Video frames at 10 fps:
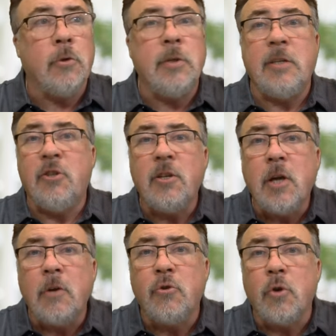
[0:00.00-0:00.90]
So you
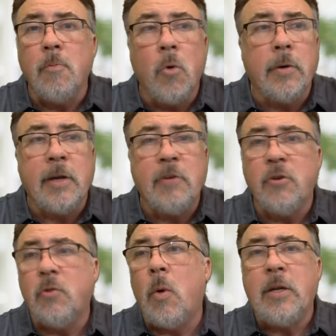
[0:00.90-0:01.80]
just got your mortgage
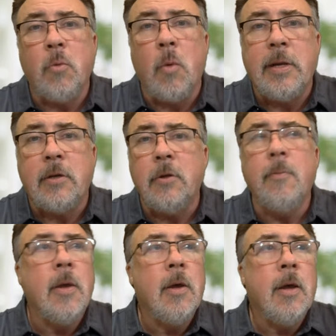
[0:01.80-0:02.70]
in
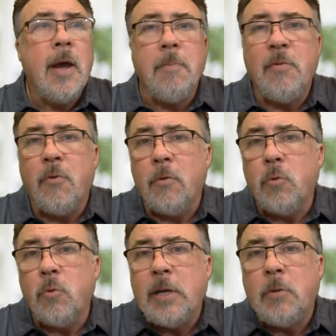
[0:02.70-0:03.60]
2022, and before
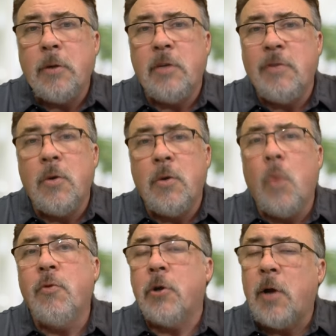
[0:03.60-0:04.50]
2022 is even
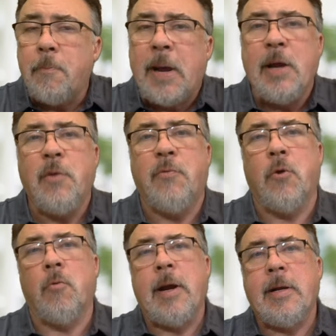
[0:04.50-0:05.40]
over, you're not paying
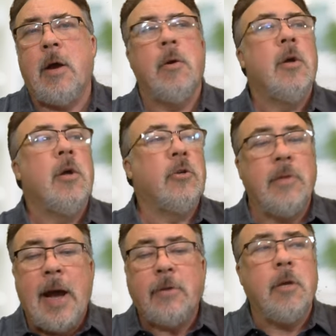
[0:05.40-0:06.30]
for it right now.
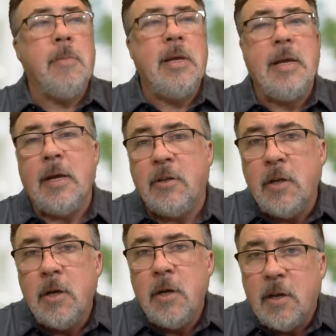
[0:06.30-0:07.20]
So that to me
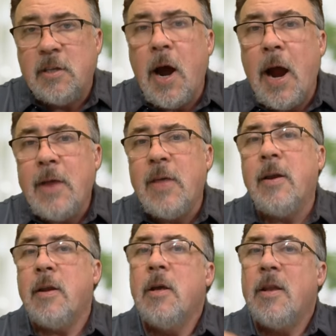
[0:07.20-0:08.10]
is a sign
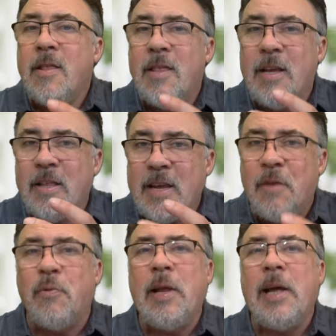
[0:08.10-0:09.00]
that the,
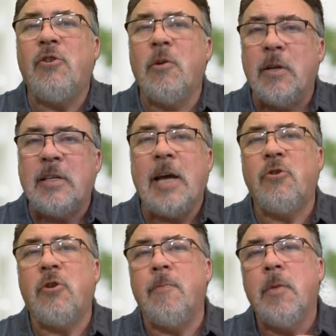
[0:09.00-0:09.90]
the inflation
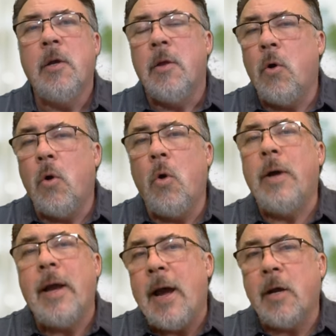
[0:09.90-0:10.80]
recession the
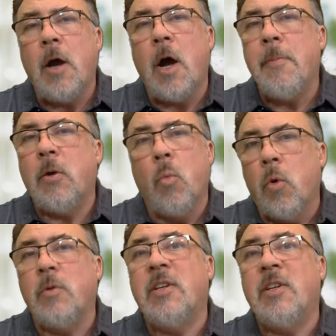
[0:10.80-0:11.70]
whole economic
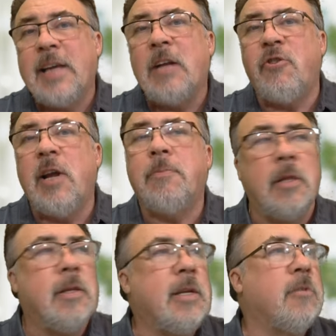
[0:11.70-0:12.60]
world is catching up
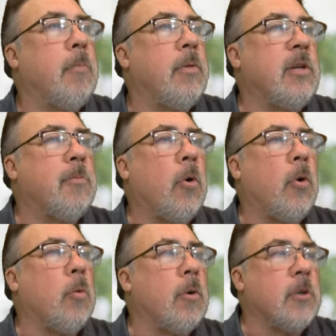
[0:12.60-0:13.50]
to these these
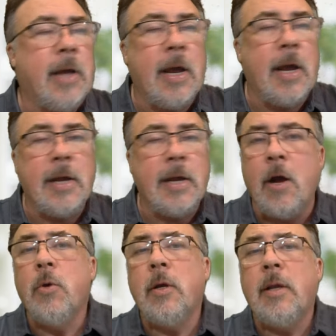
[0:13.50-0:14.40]
borrowers. Okay, now
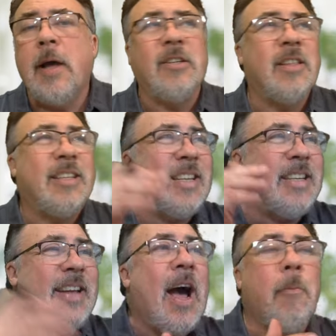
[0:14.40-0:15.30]
realize that this is
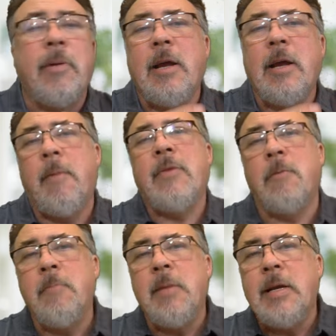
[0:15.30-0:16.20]
downplayed by
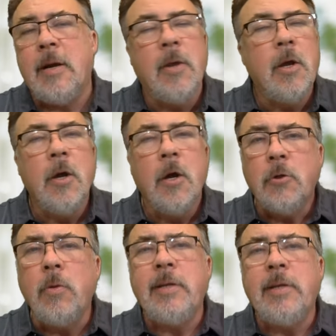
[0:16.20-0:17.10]
the media,
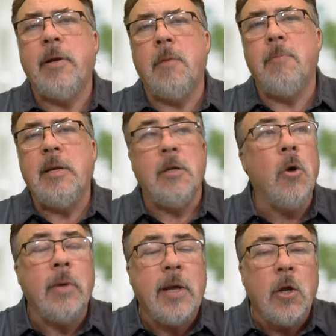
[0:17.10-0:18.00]
totally downplayed by the media.
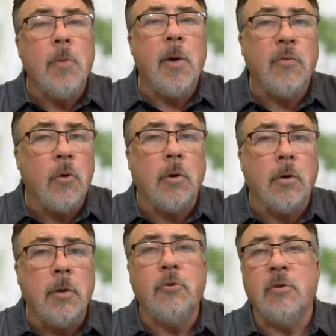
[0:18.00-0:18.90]
You don't hear about
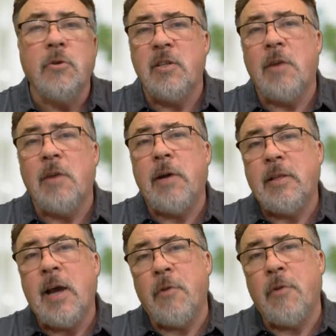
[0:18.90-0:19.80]
foreclosures and stuff
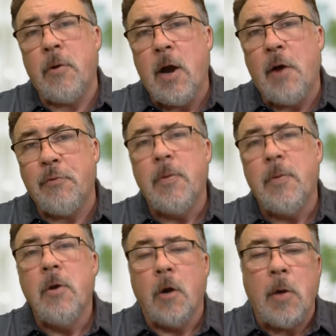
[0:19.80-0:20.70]
like that very often.
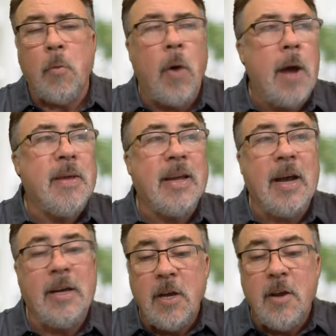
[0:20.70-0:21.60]
All right, why?
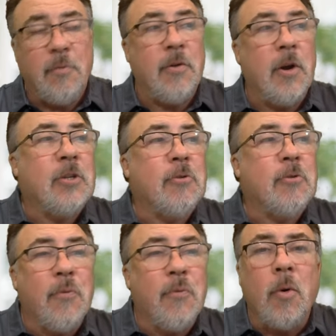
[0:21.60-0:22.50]
Because very
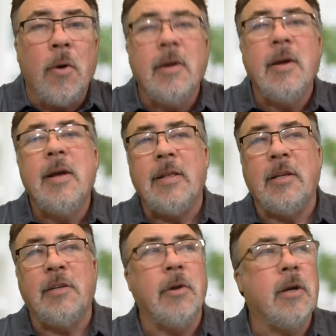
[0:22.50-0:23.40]
straightforward,
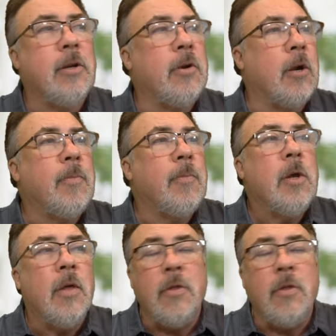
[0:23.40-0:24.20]
and it's very clear here.